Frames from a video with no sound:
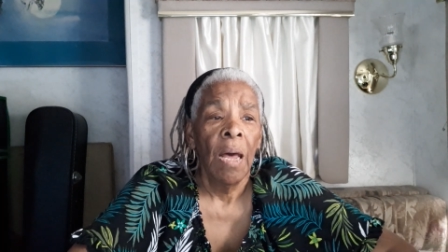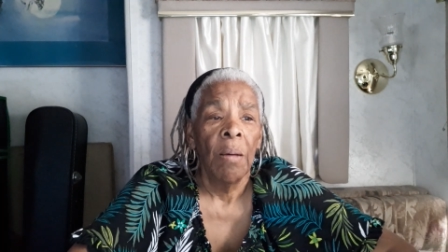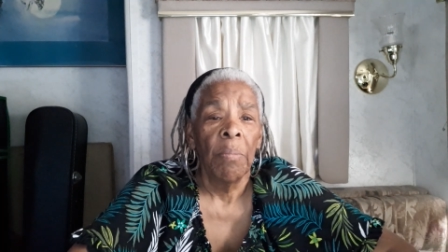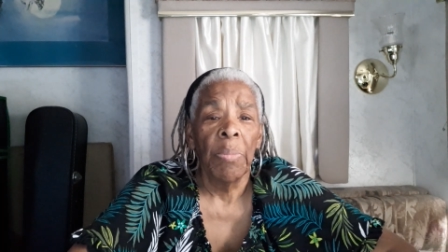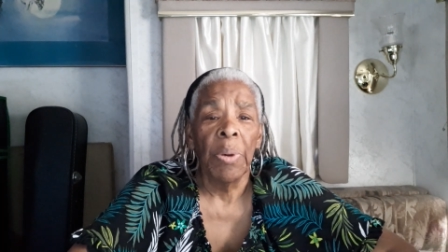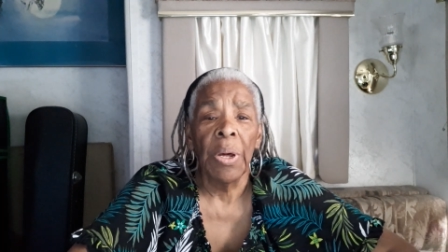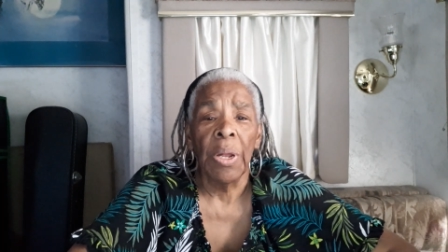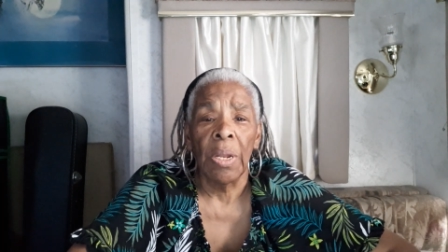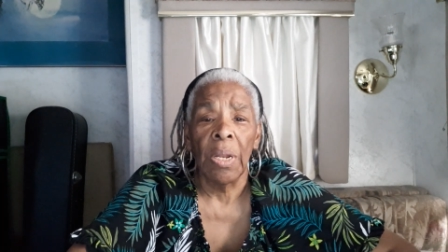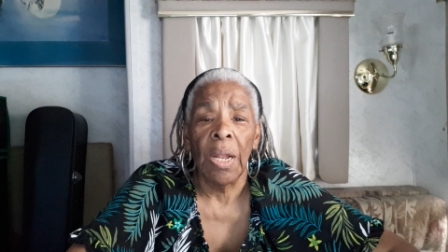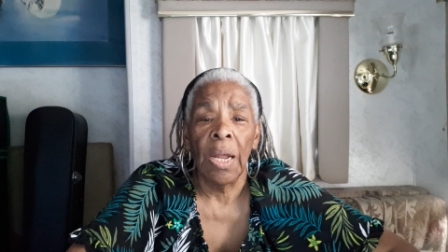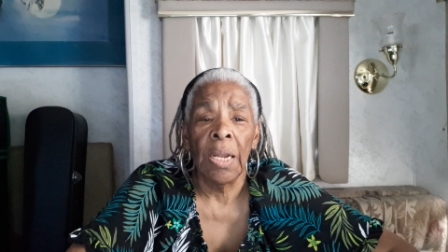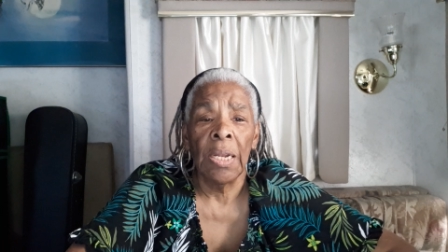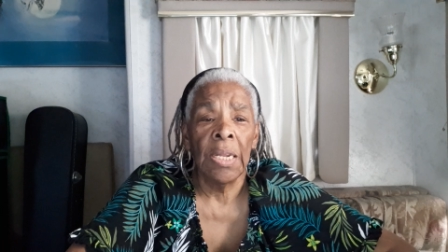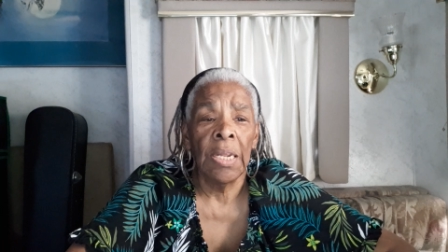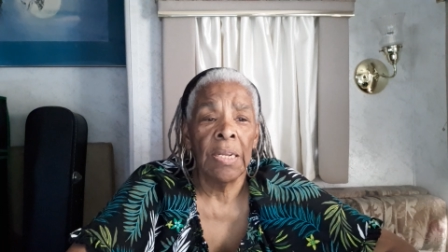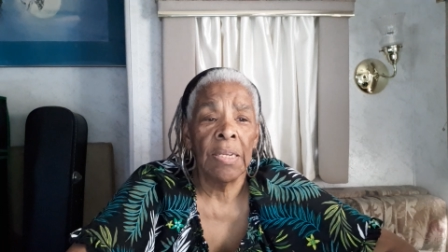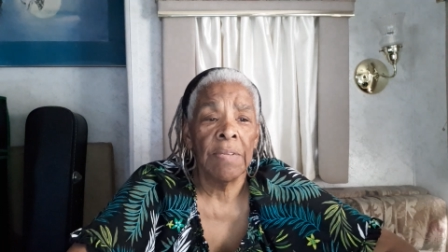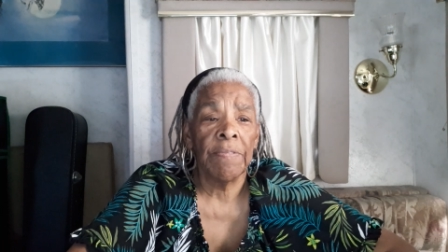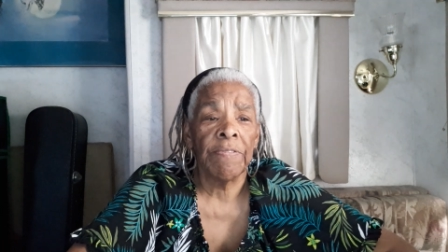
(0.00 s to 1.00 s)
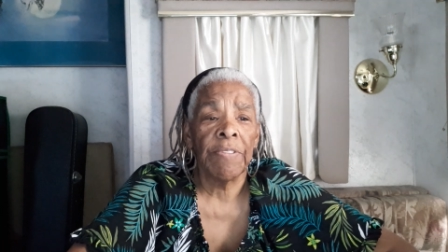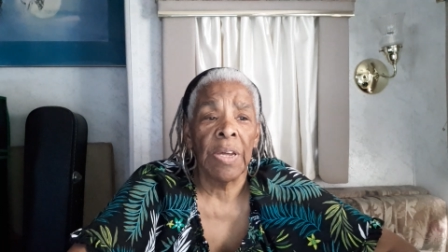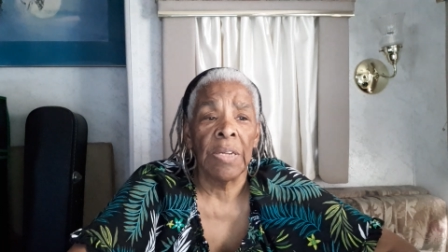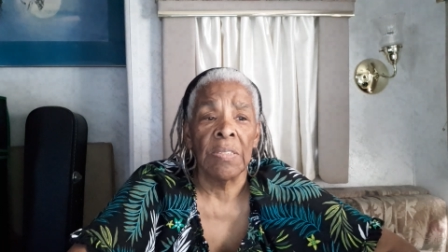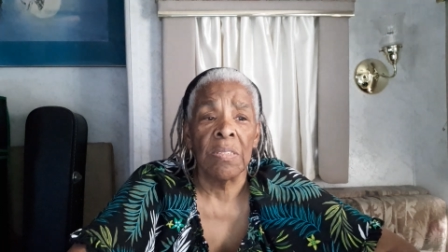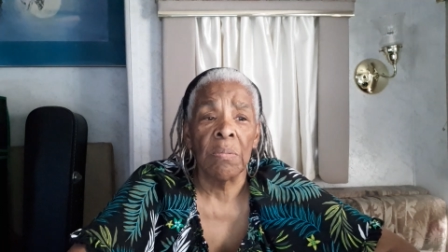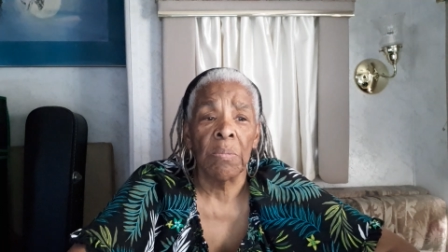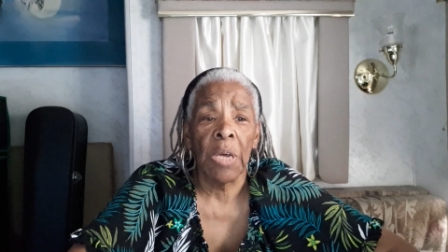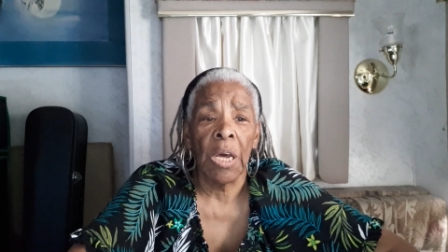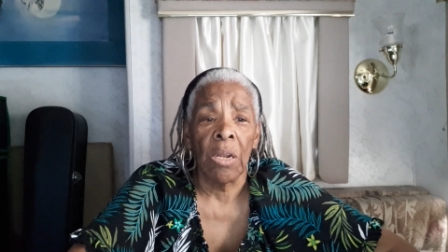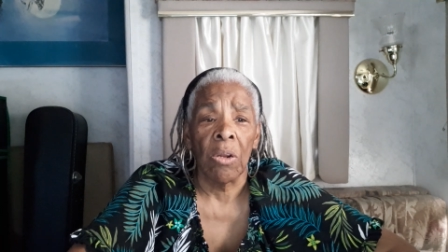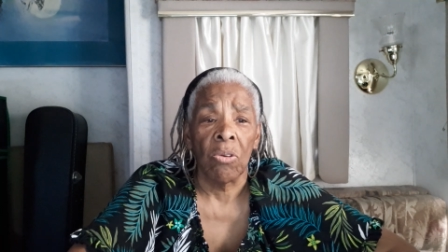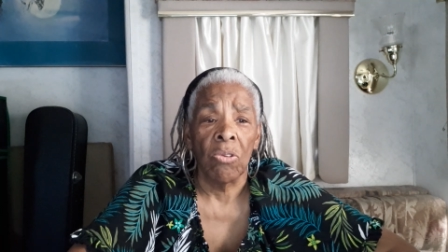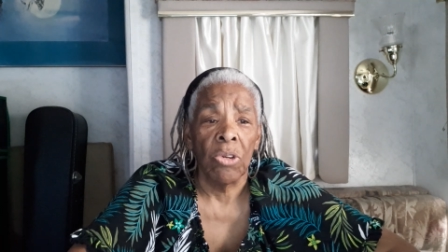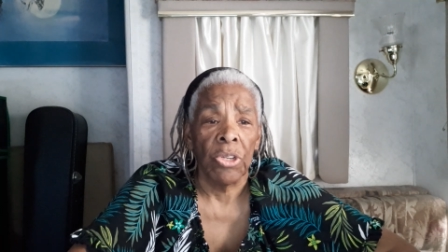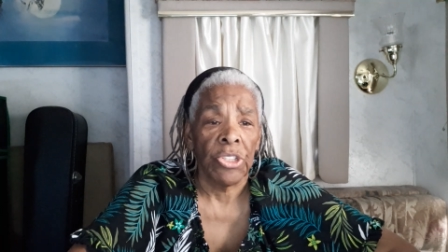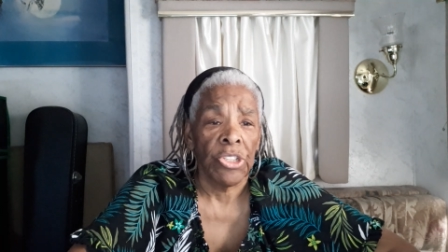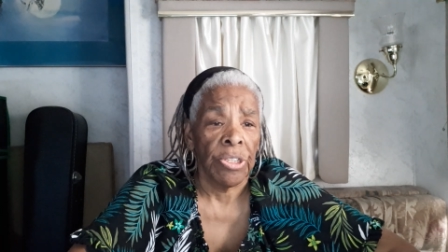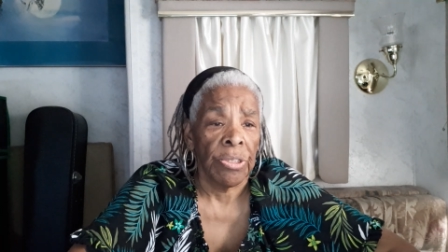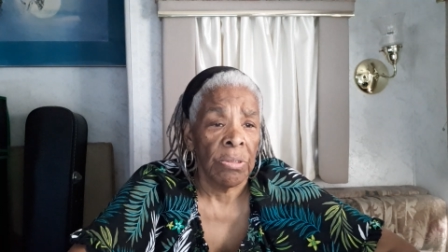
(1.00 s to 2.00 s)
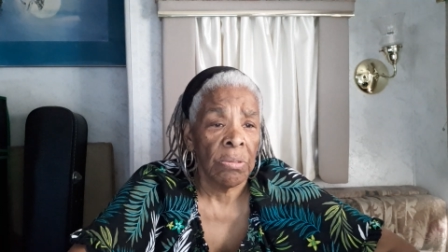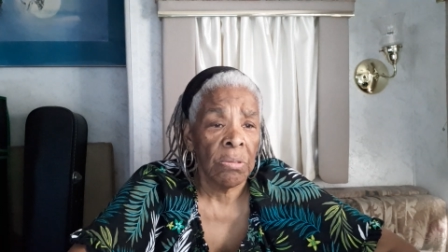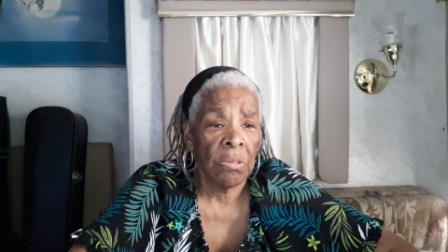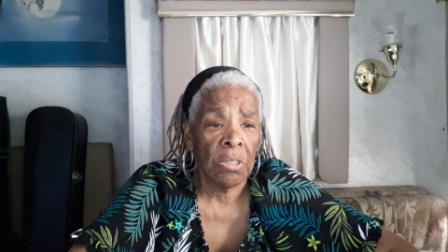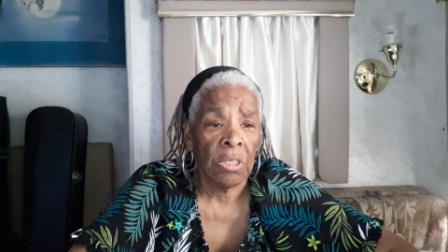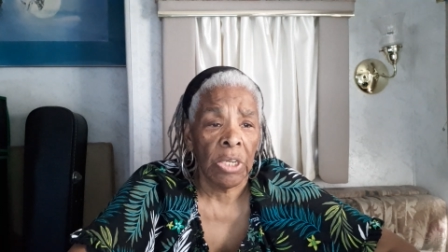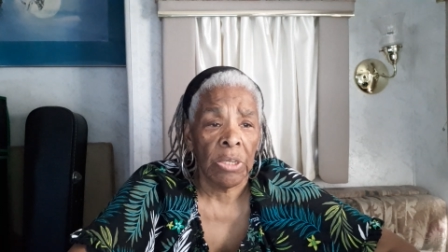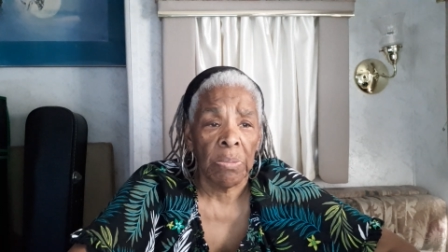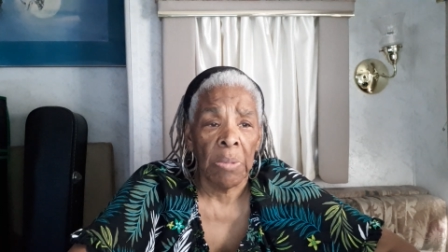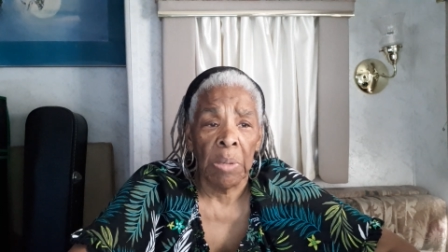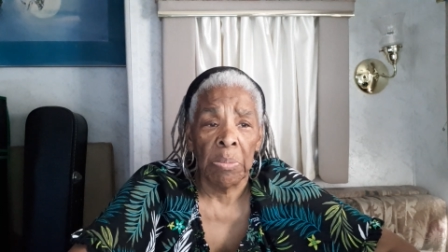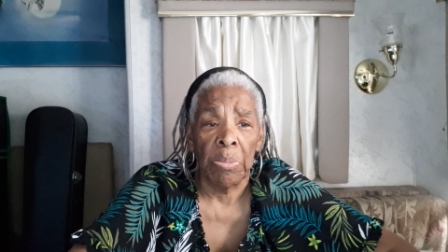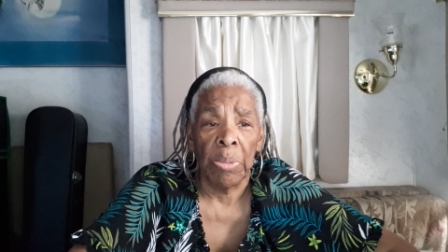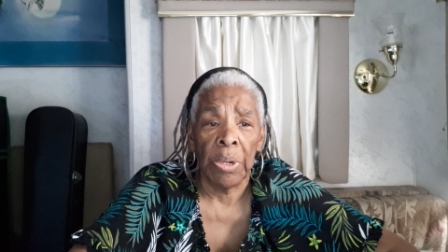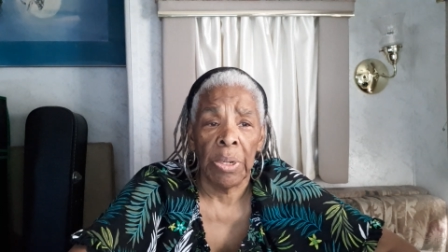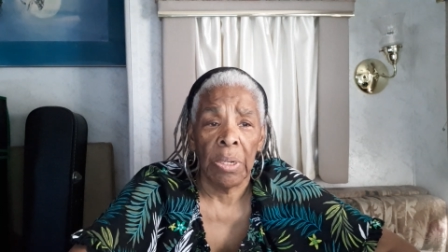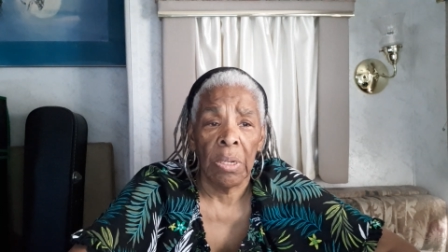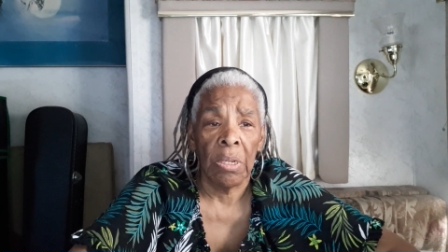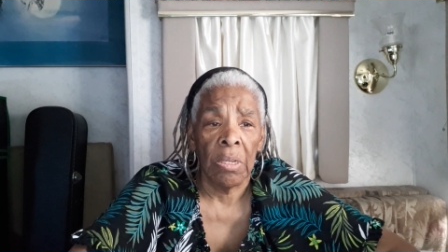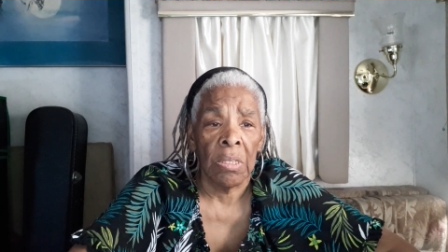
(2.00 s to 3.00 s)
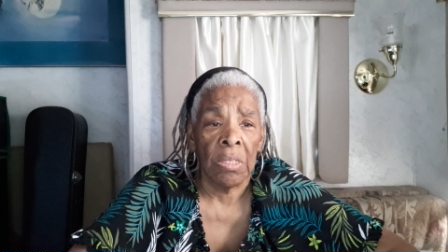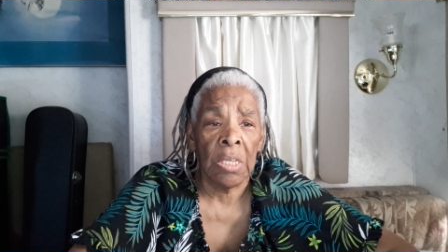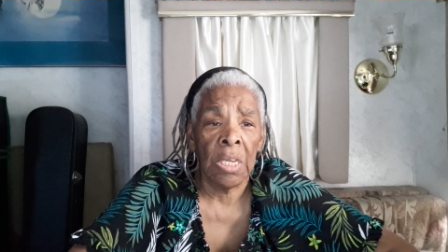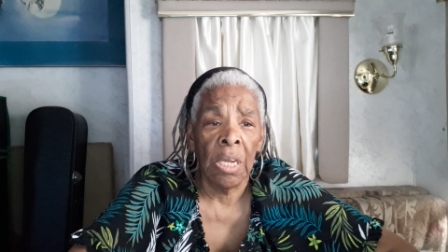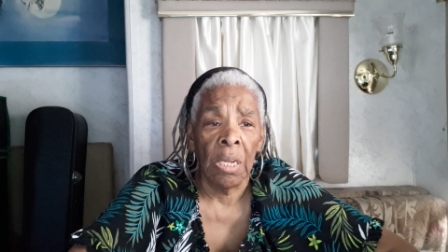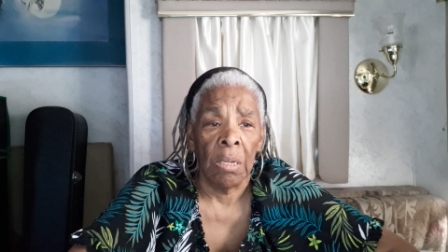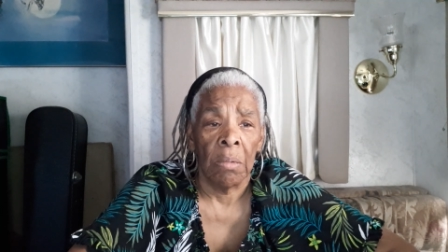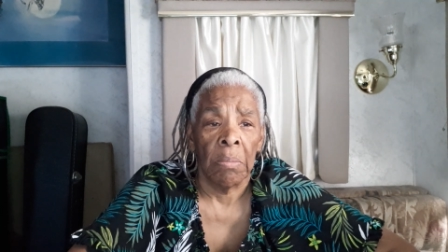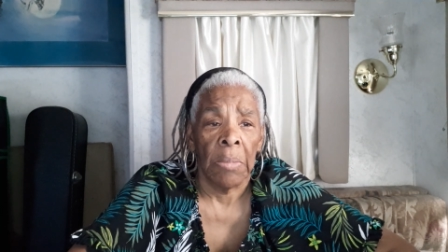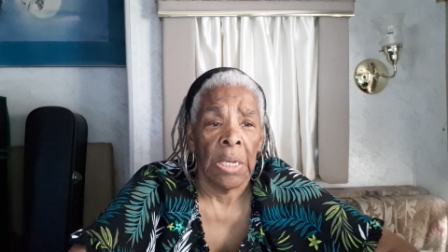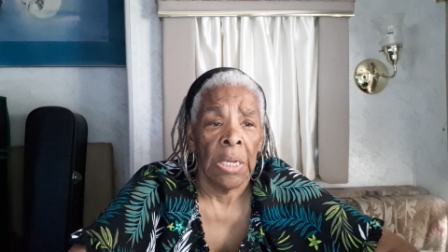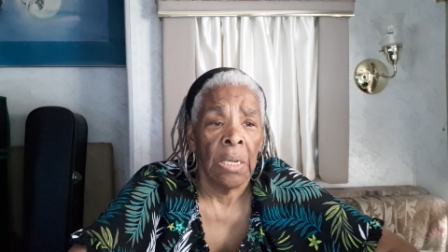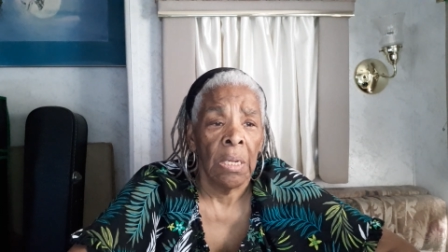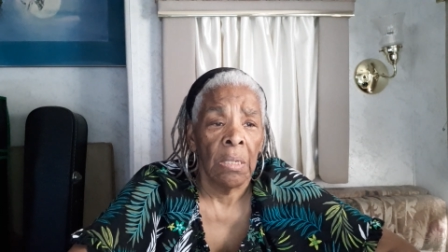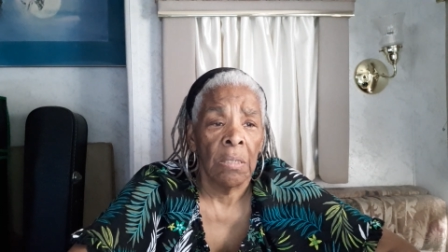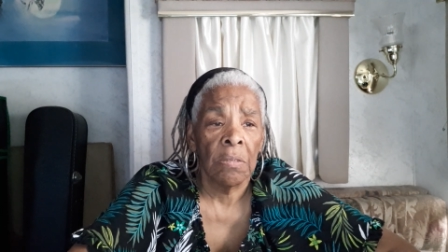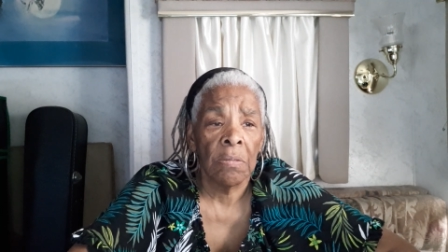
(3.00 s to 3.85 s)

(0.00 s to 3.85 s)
But I need to find some kind of cushion because my butt is killing me.